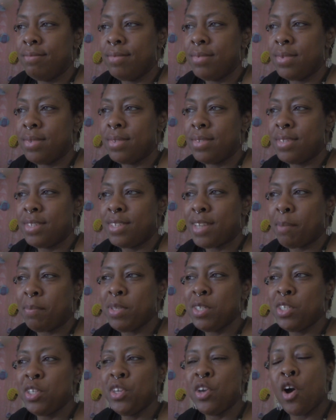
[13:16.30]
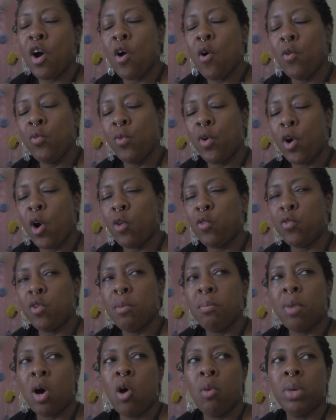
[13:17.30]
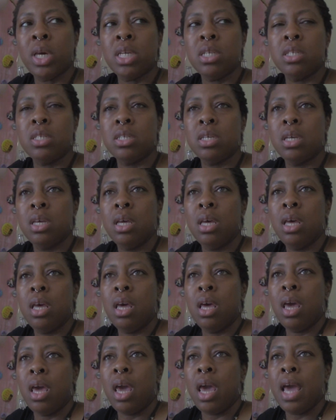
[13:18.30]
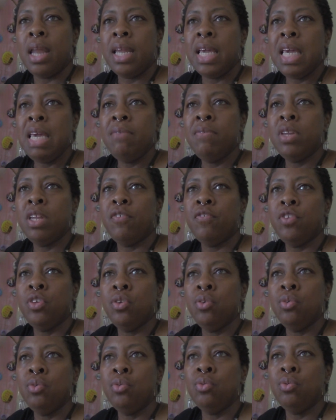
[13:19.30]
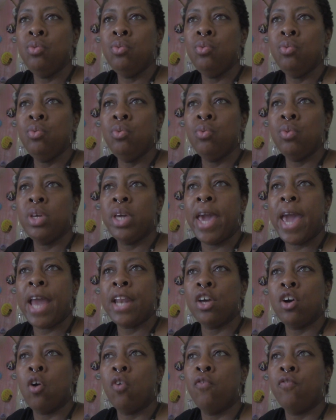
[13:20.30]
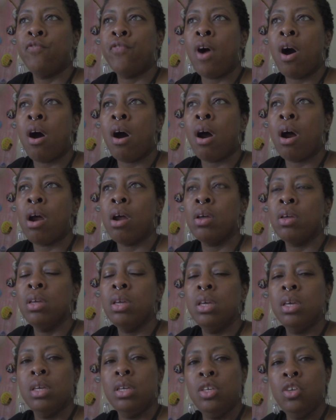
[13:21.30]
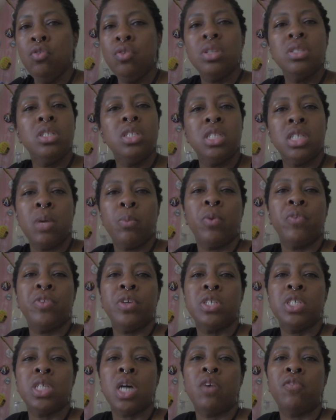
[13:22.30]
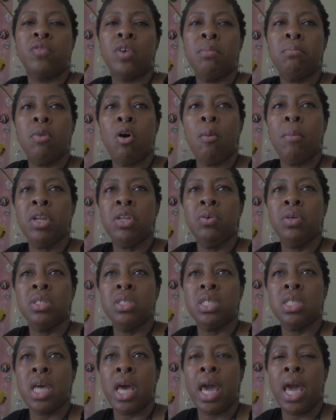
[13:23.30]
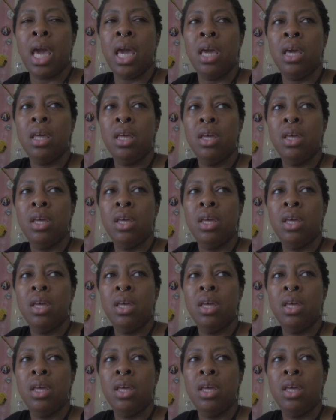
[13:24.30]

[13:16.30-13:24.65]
step into your own world for a moment. And even if you can't go far, you can sit with yourself for a moment. You can say,